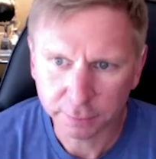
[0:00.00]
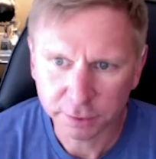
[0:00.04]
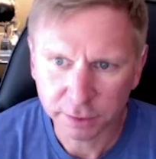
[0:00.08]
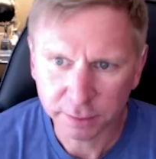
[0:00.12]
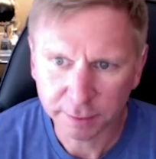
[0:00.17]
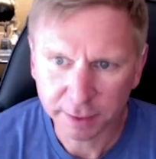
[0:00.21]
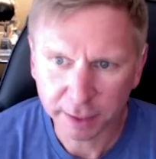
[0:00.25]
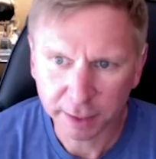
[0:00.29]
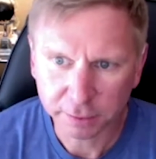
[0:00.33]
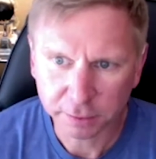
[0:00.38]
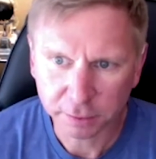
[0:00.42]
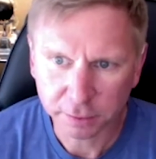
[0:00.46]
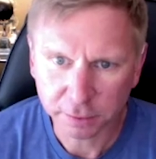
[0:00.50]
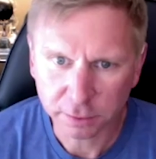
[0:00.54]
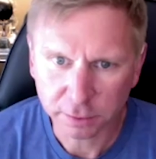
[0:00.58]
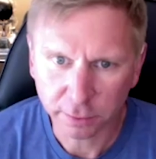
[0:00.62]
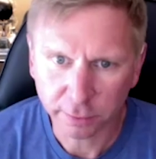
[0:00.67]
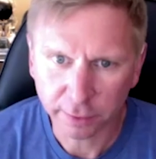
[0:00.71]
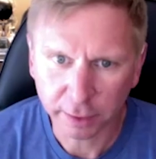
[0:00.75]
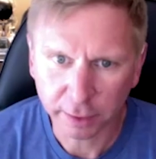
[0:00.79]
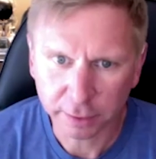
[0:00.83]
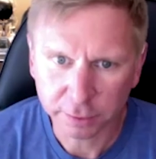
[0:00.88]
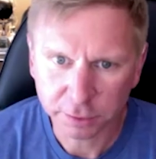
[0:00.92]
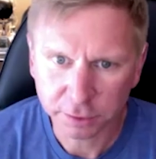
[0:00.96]
GPS is
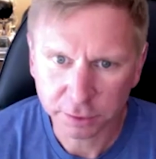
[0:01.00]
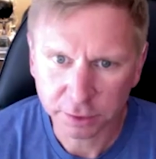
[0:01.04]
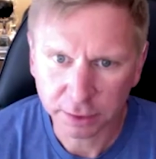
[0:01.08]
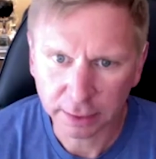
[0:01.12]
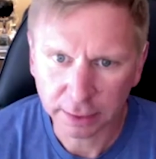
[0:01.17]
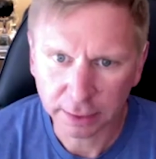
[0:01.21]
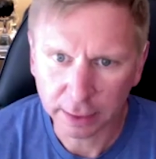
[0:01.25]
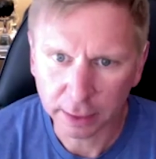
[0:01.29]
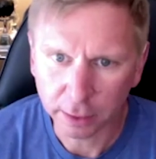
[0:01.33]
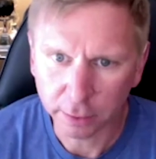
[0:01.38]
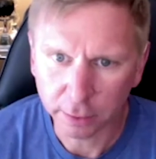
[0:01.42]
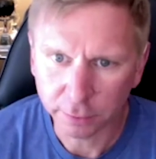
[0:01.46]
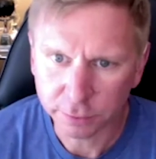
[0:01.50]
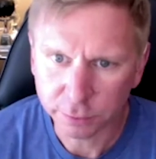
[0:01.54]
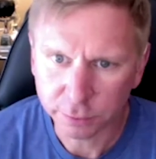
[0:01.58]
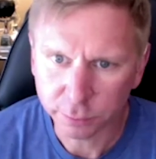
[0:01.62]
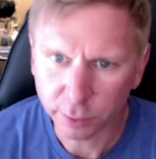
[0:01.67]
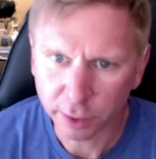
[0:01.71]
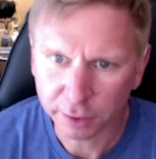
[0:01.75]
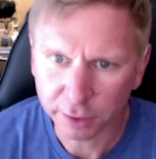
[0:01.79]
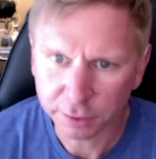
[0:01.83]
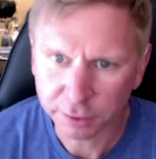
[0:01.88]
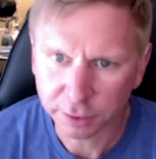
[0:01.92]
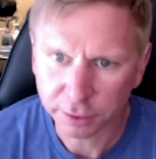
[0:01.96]
US, GLO is
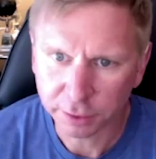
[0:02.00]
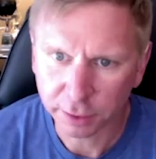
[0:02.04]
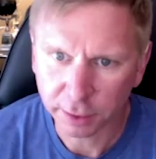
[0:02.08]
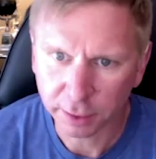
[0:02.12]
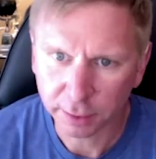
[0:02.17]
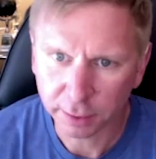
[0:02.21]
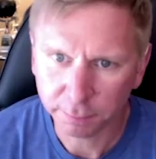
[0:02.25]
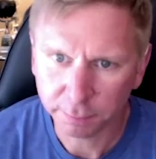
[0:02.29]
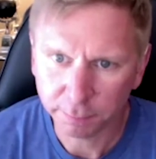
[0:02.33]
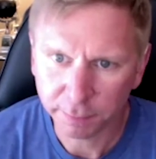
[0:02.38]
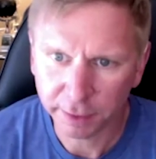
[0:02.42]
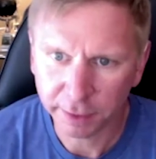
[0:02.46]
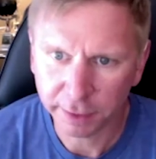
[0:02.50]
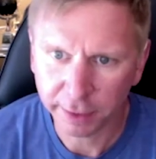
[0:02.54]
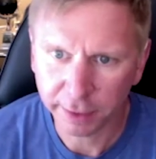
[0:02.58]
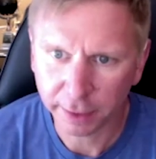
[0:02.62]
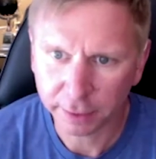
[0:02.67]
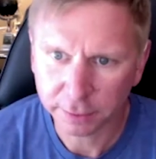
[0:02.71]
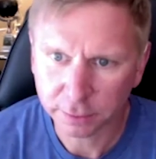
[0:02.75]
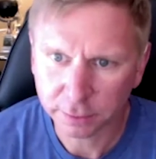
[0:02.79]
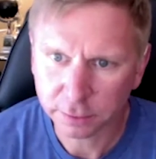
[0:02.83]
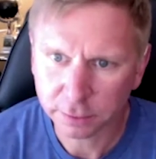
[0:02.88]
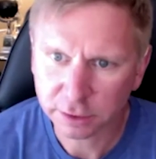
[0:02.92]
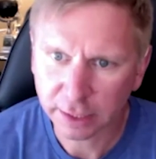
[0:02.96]
Russia,
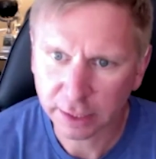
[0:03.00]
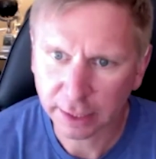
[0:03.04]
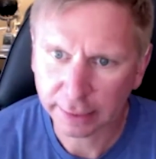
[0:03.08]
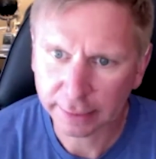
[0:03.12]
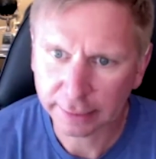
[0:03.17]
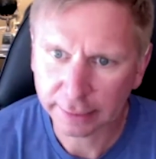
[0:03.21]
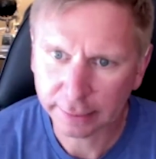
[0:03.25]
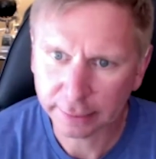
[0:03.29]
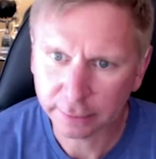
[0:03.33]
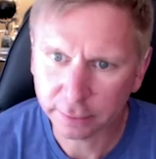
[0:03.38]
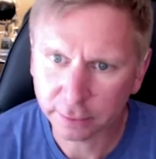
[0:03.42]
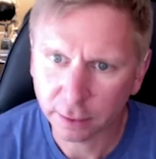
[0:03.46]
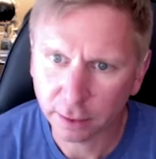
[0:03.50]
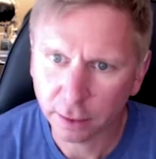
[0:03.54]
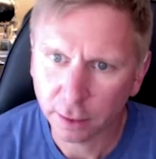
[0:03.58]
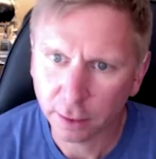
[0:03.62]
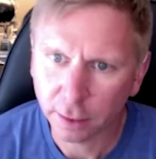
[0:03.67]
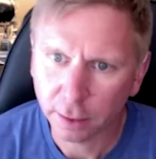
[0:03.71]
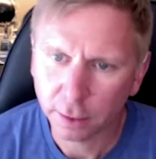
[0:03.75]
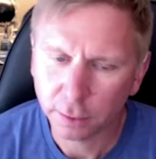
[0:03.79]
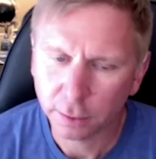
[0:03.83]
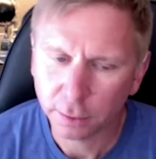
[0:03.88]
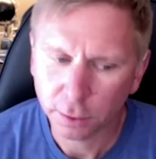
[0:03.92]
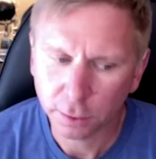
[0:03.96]
BDS is China,
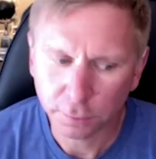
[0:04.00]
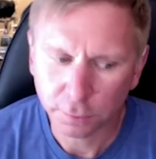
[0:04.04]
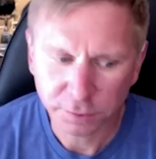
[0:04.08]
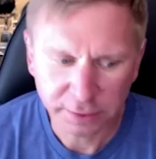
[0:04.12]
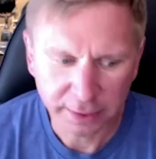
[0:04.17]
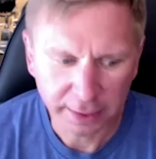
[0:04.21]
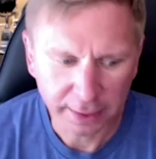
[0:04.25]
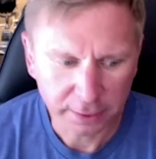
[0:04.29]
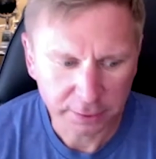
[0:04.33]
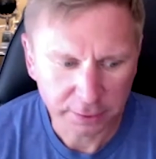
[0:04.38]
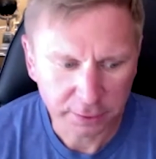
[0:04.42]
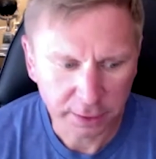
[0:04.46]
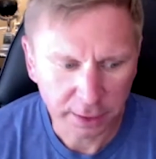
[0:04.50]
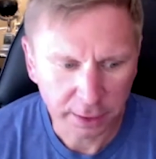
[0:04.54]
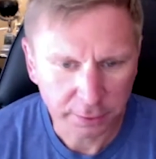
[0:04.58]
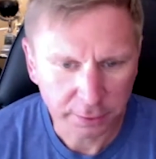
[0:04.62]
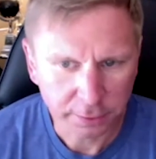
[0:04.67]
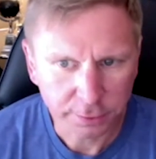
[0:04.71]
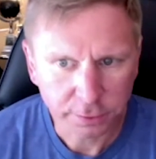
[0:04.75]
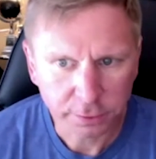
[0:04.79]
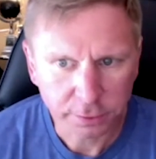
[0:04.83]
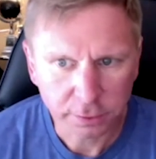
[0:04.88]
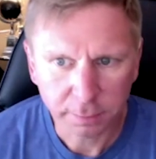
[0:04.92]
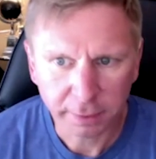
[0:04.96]

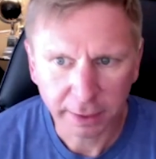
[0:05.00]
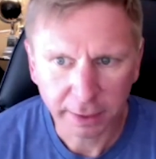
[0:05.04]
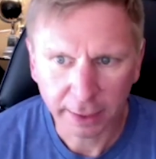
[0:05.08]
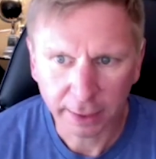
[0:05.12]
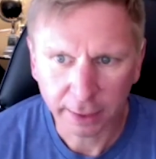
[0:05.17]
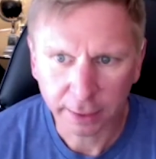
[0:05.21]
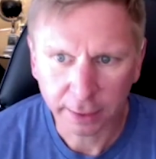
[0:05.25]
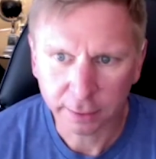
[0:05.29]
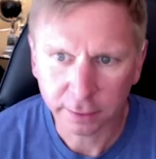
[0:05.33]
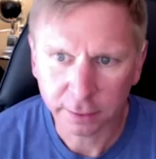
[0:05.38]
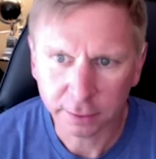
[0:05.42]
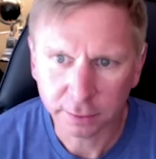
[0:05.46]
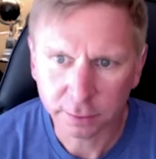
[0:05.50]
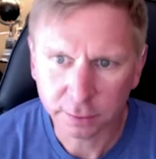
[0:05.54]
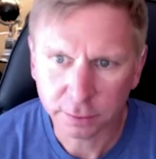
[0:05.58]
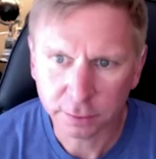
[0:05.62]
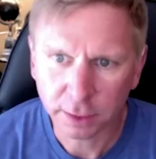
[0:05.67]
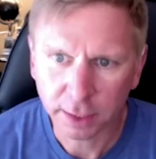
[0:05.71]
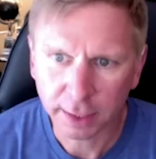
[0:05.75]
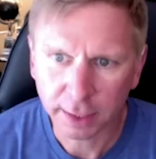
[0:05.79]
QZSS is Japan, and